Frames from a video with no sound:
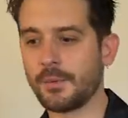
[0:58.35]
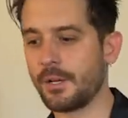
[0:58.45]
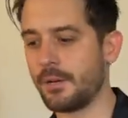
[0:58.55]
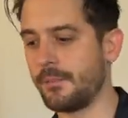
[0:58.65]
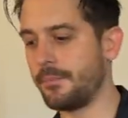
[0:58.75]
But,
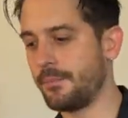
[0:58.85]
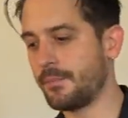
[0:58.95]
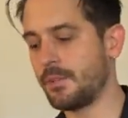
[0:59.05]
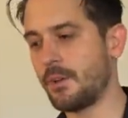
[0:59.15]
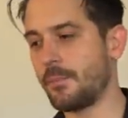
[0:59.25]

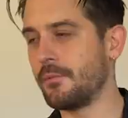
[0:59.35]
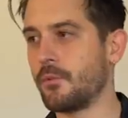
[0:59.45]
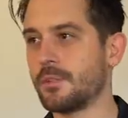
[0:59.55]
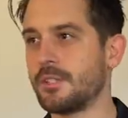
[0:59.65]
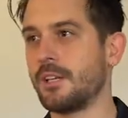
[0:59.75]
you know, I've been
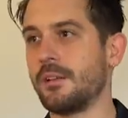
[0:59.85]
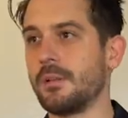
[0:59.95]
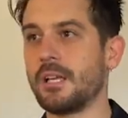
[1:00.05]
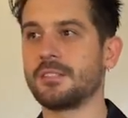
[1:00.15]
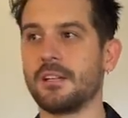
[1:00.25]
fortunate and
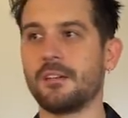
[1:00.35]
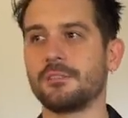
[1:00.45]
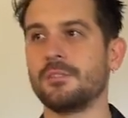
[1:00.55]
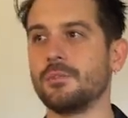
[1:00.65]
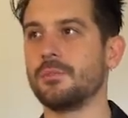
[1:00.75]
blessed
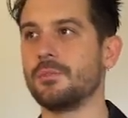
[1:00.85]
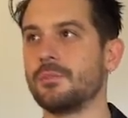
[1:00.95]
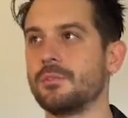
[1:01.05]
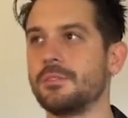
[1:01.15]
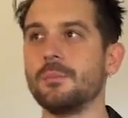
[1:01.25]
enough to
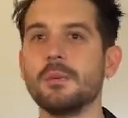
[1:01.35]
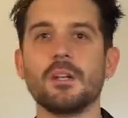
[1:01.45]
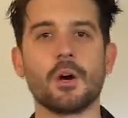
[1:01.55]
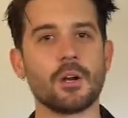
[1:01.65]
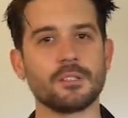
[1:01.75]

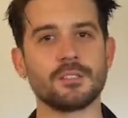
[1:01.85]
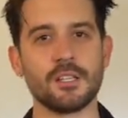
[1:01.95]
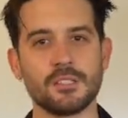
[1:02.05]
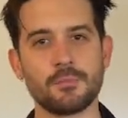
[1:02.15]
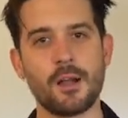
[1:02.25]
meet artists
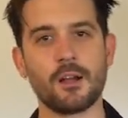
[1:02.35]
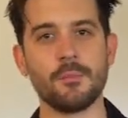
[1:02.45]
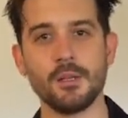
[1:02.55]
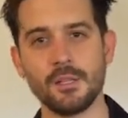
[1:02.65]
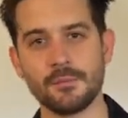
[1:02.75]
that inspire
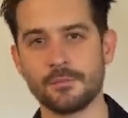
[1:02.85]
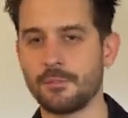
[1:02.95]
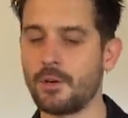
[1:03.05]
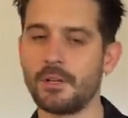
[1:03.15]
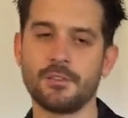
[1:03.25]
me
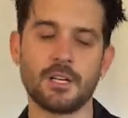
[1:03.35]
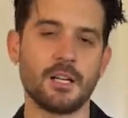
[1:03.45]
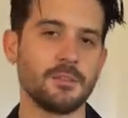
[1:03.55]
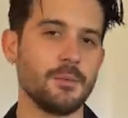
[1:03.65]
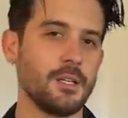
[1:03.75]
from all different
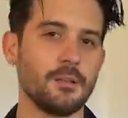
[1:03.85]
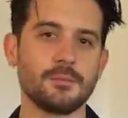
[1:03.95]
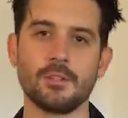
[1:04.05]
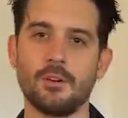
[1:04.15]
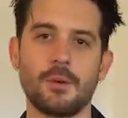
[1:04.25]
kinds of
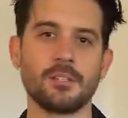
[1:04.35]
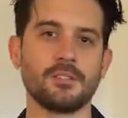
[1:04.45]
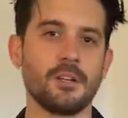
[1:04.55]
mediums along my